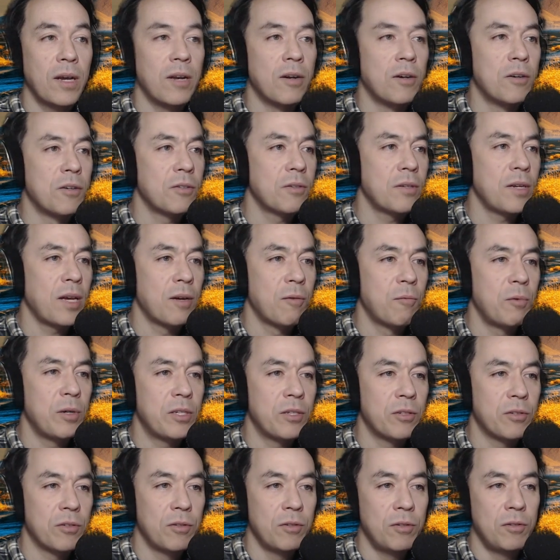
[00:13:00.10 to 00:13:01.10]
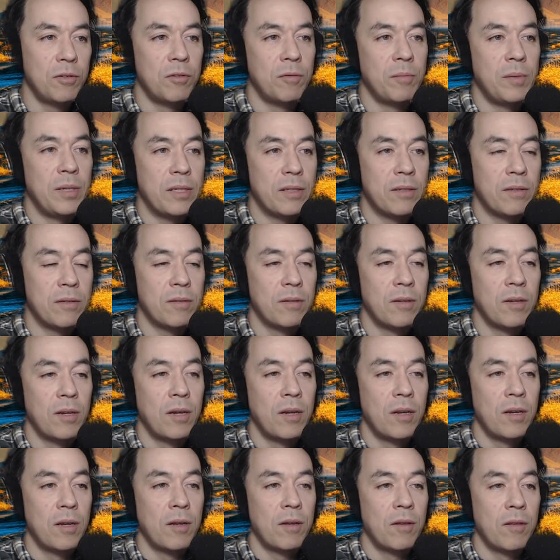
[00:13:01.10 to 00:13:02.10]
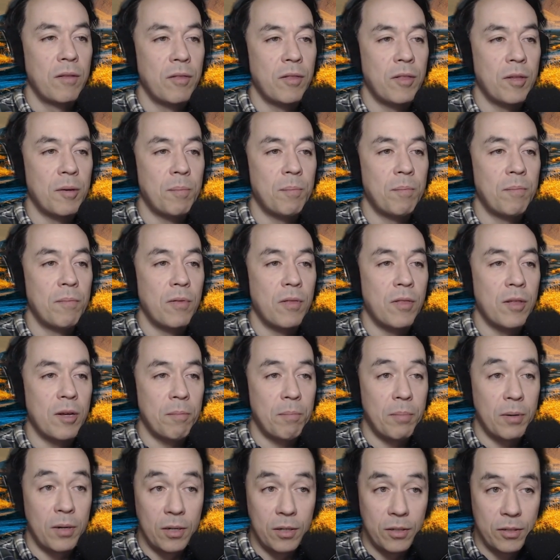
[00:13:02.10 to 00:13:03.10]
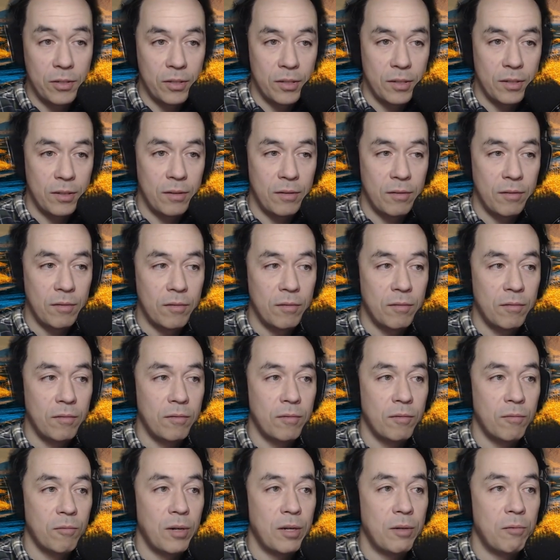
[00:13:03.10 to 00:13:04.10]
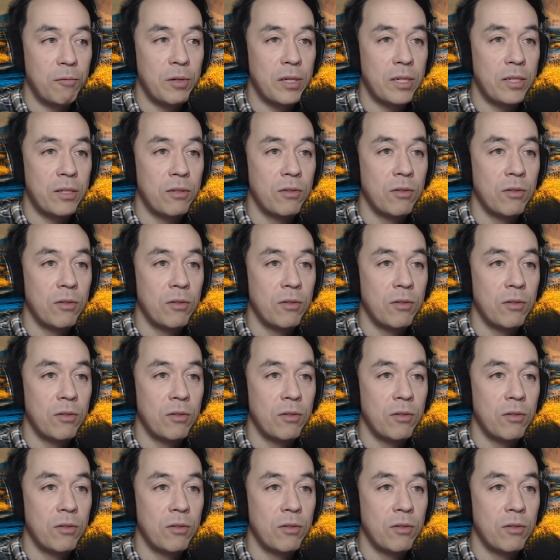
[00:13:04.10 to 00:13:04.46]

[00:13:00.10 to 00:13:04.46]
also, yeah, which is who means the person, right? Which